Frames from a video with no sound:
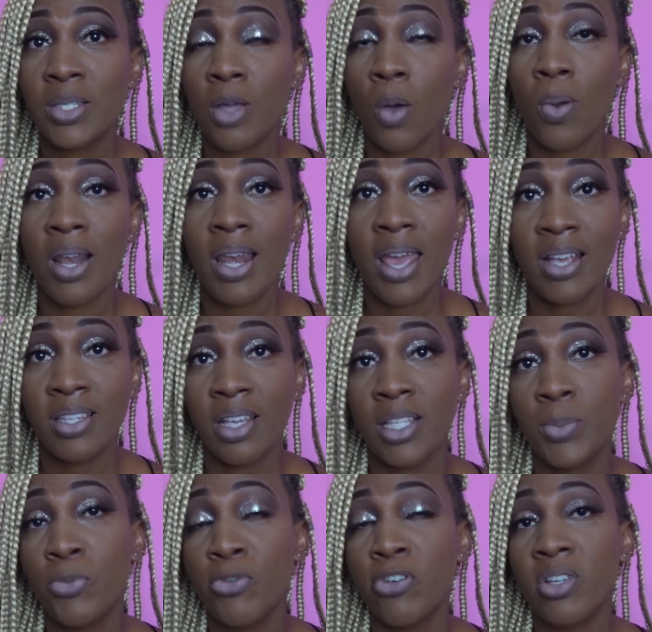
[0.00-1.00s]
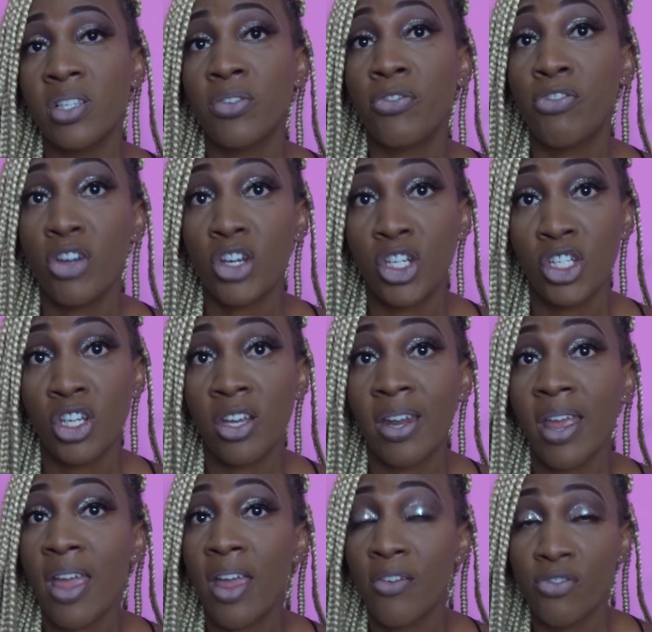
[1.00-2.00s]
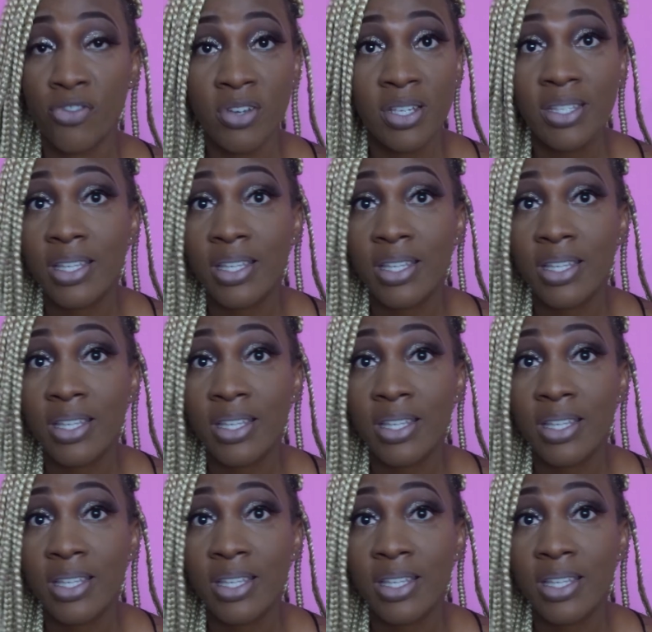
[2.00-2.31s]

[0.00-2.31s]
our legs experience friction every